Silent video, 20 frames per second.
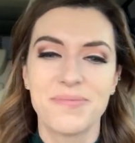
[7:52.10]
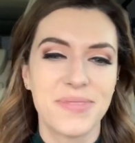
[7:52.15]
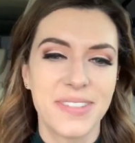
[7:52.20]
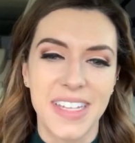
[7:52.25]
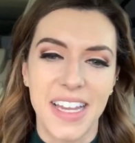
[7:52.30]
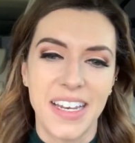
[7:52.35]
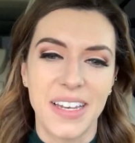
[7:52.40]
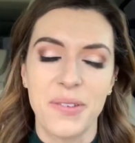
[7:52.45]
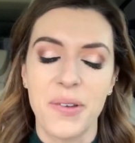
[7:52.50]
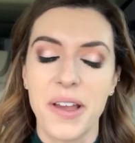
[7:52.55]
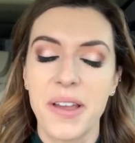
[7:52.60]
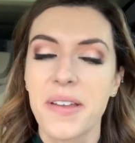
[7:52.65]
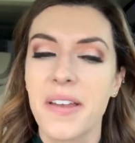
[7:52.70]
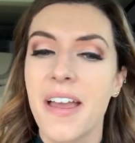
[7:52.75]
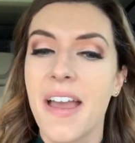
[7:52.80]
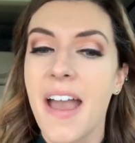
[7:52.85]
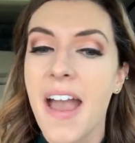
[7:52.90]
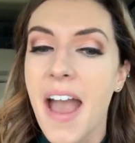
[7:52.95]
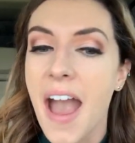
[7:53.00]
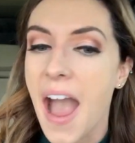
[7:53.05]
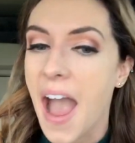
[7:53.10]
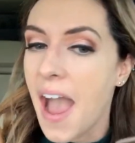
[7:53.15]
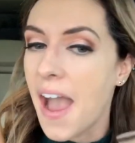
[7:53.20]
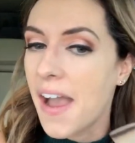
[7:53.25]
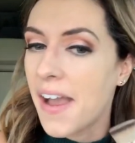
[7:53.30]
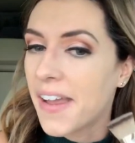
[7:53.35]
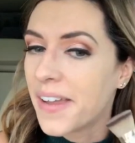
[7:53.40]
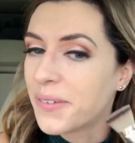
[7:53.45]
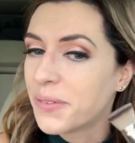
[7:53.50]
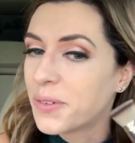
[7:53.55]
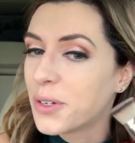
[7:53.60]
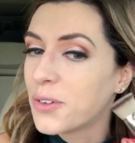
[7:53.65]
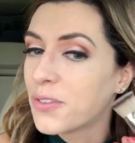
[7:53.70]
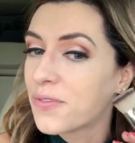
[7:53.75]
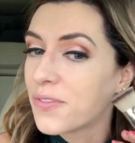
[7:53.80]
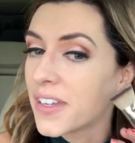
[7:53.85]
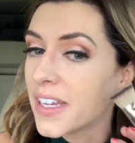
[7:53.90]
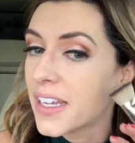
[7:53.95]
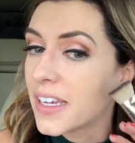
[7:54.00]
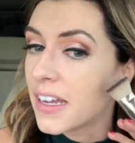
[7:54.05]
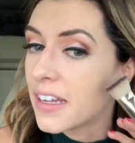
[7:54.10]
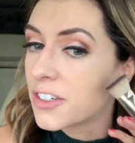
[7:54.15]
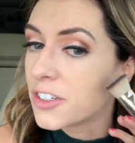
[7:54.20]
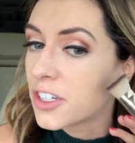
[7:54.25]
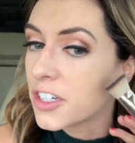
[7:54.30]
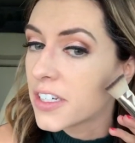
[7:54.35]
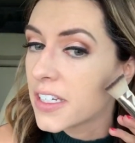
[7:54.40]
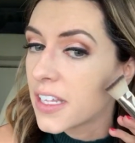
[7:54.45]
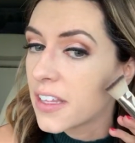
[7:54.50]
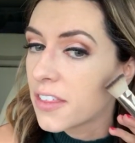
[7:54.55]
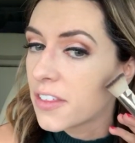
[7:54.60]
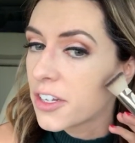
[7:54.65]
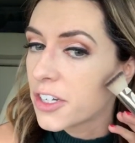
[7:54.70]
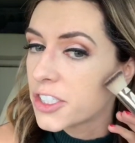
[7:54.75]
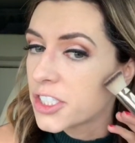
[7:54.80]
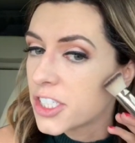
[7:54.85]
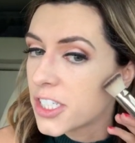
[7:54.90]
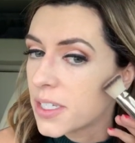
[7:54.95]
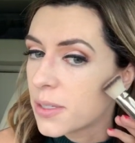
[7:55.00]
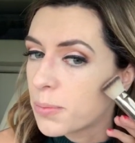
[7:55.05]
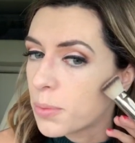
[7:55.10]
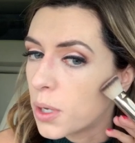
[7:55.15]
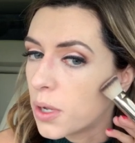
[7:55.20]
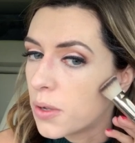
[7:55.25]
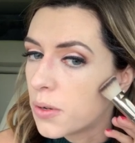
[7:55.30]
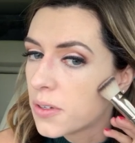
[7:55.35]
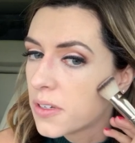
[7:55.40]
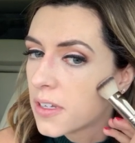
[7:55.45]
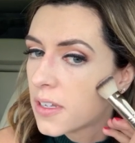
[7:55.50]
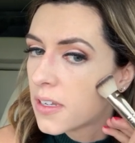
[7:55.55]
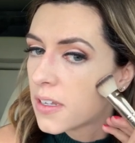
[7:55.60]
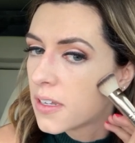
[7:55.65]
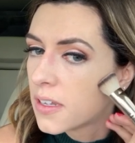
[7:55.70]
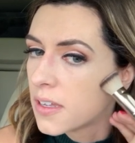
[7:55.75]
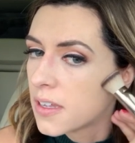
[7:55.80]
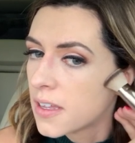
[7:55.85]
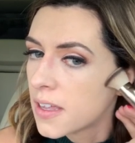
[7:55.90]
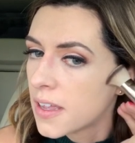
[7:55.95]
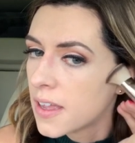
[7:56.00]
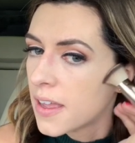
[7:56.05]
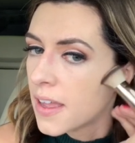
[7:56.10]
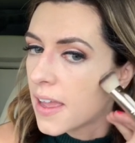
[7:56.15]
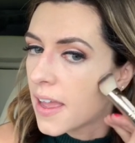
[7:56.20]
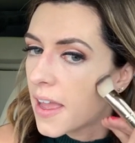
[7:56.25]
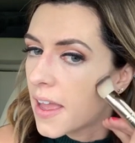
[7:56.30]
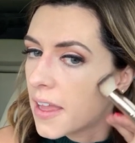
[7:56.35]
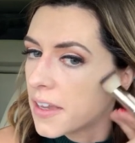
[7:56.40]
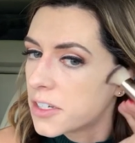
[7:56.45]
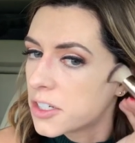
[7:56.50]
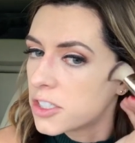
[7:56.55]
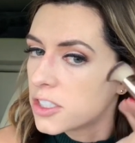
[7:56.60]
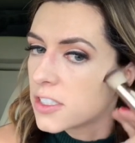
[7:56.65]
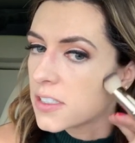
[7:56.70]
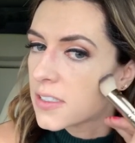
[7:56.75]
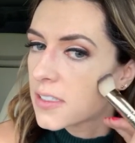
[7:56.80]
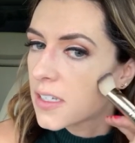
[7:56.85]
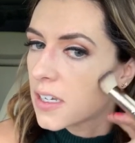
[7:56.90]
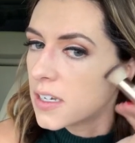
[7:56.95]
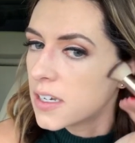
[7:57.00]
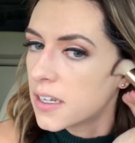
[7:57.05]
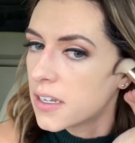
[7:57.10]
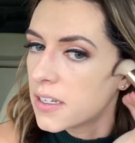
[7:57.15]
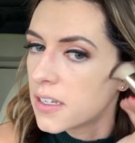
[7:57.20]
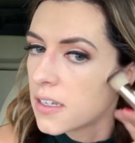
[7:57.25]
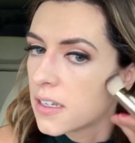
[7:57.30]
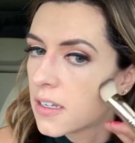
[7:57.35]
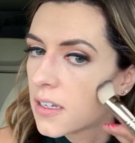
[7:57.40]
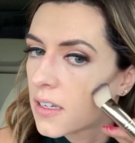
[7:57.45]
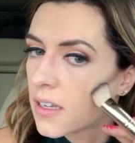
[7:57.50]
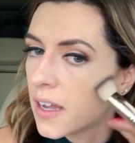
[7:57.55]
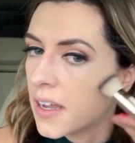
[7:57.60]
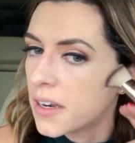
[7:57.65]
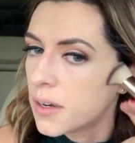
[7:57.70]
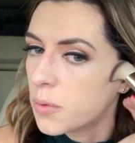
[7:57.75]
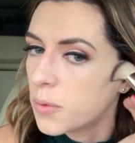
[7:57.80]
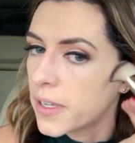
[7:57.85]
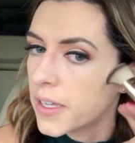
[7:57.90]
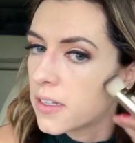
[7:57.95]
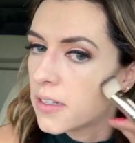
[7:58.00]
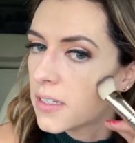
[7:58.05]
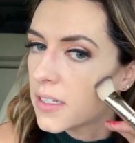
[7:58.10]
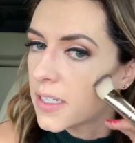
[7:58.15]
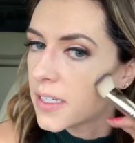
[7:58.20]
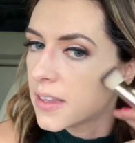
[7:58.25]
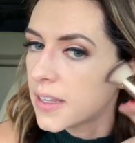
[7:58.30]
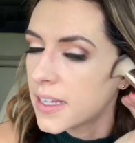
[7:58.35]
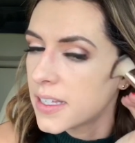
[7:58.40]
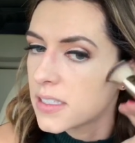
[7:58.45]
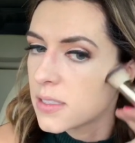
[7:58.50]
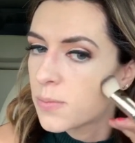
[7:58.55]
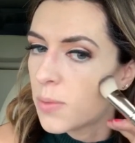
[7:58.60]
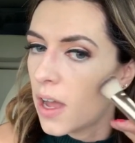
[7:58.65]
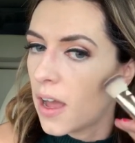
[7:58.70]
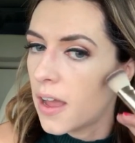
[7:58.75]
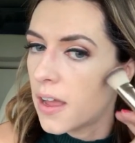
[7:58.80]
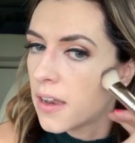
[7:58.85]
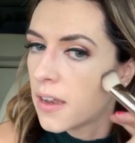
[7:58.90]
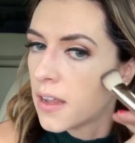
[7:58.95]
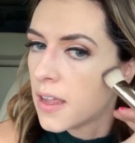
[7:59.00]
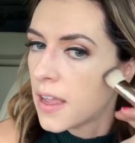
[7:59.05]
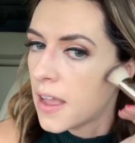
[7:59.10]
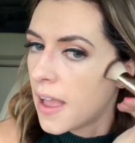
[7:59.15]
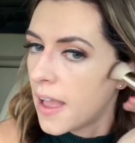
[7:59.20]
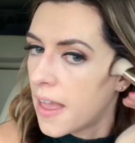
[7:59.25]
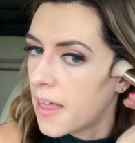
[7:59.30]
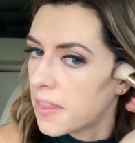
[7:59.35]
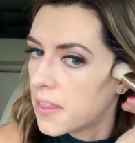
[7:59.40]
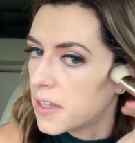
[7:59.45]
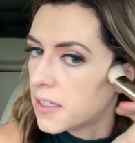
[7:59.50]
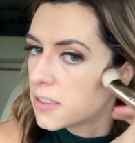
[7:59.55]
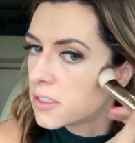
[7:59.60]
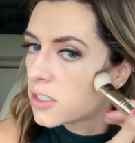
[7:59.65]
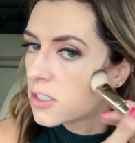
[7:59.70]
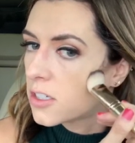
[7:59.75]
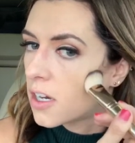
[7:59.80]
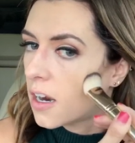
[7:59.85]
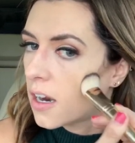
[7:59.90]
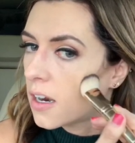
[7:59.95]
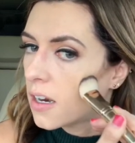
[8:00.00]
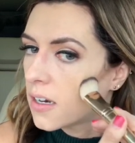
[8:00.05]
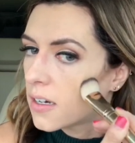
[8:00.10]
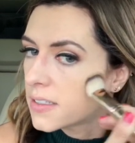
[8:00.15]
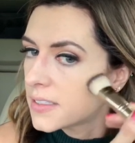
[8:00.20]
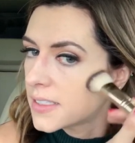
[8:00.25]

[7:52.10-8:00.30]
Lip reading: anyway, it will fit underneath your cheekbone, and you're just gonna kind of wiggle it in that spot and then start